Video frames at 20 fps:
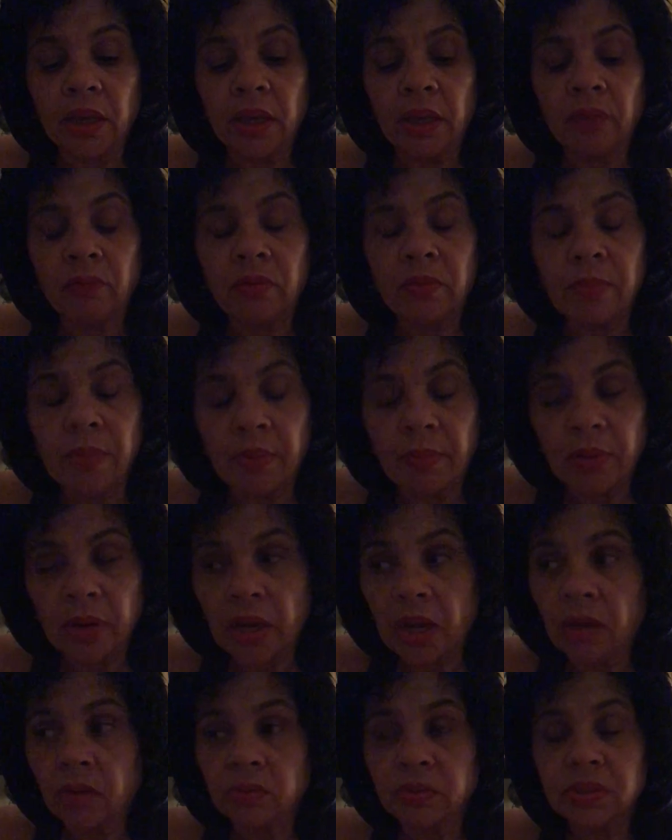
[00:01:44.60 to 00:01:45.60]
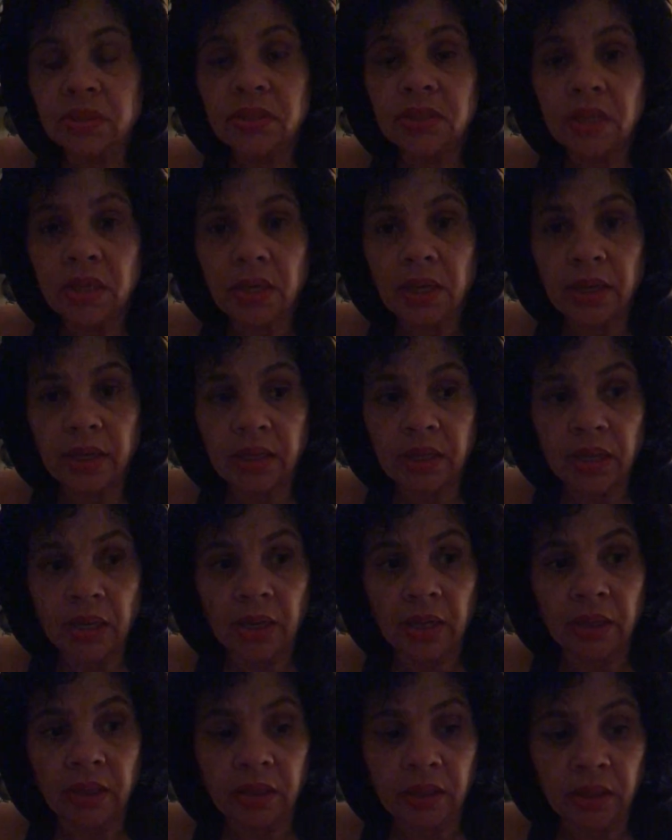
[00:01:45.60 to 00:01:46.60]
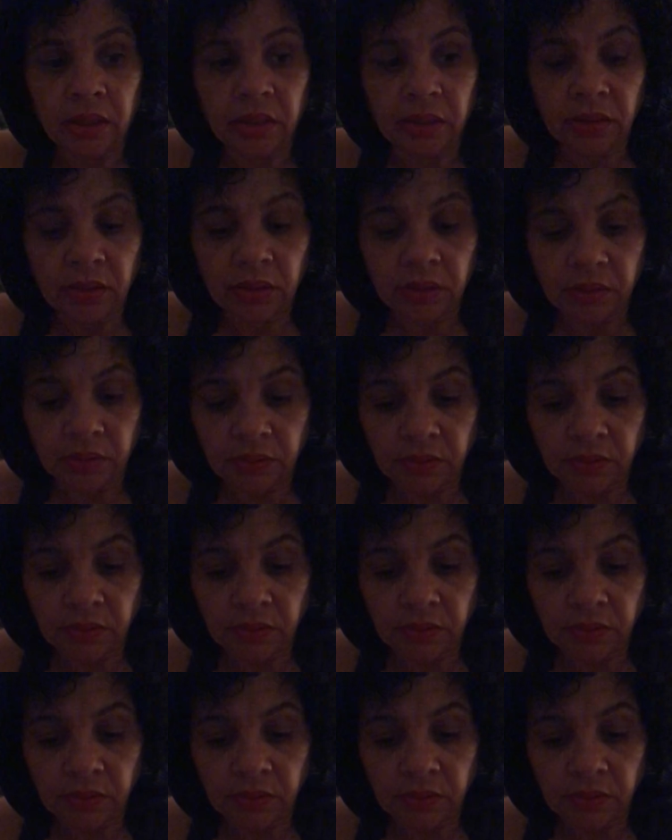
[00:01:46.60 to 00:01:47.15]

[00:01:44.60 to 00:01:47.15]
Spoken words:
I remember how sick I got, and